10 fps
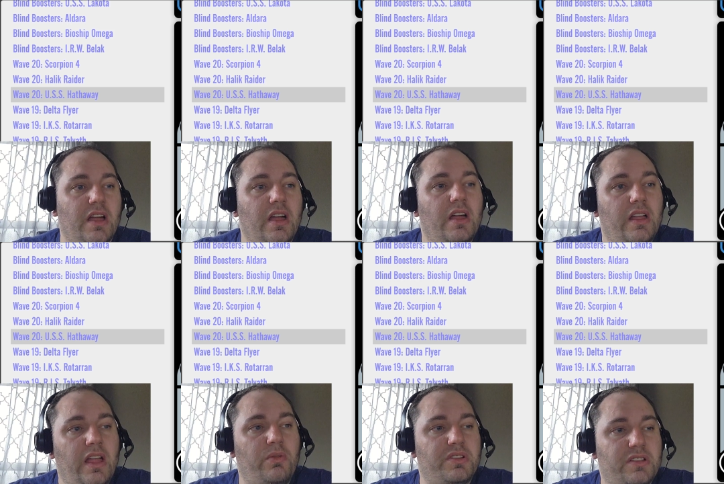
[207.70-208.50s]

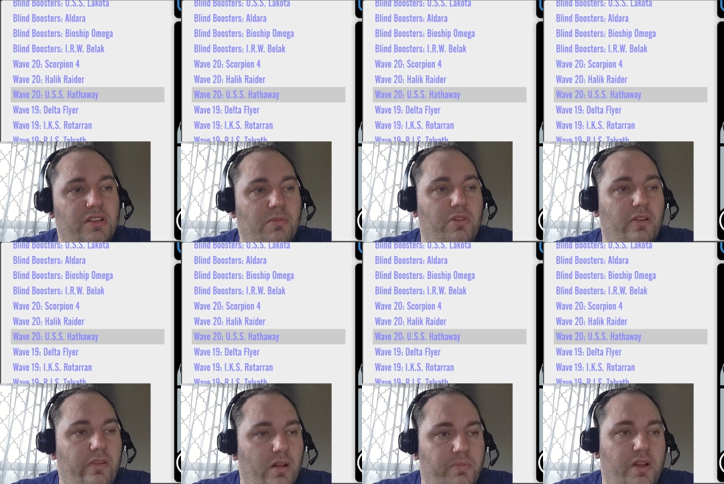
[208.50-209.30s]
equal to the number of
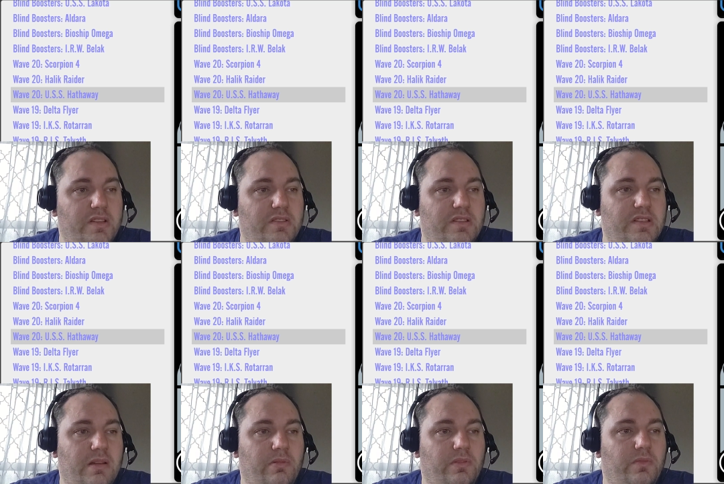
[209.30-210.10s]
your upgrades you
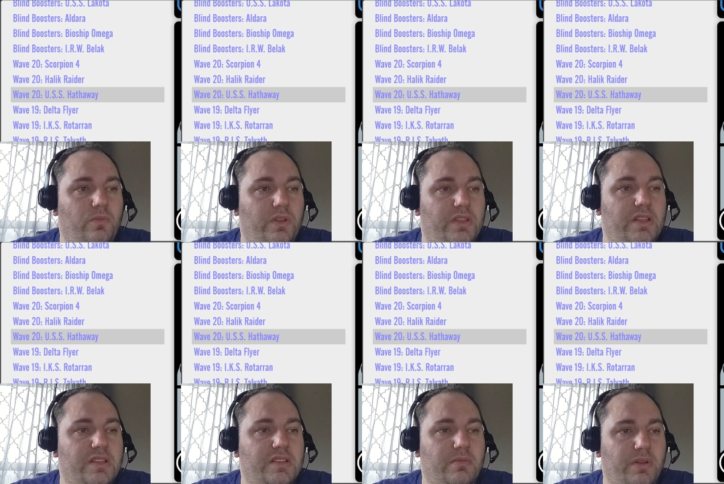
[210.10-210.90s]
disabled with
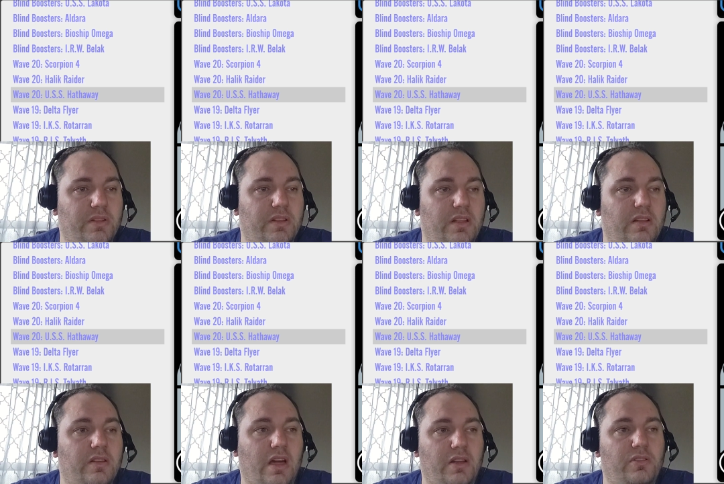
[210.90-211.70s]
this ability,
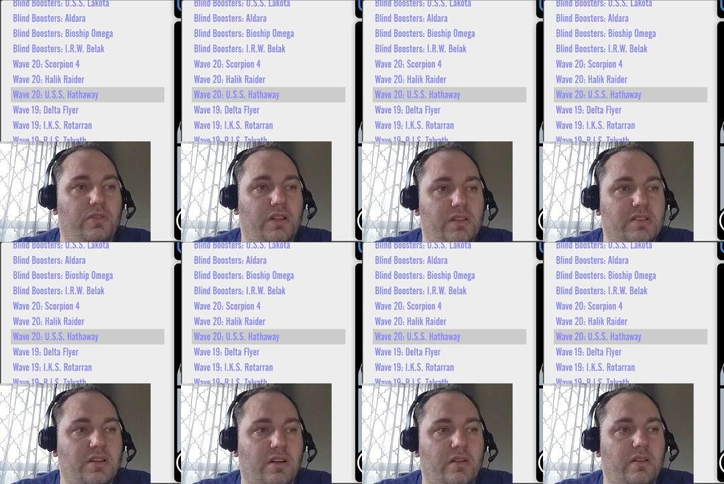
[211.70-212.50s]
not including this card.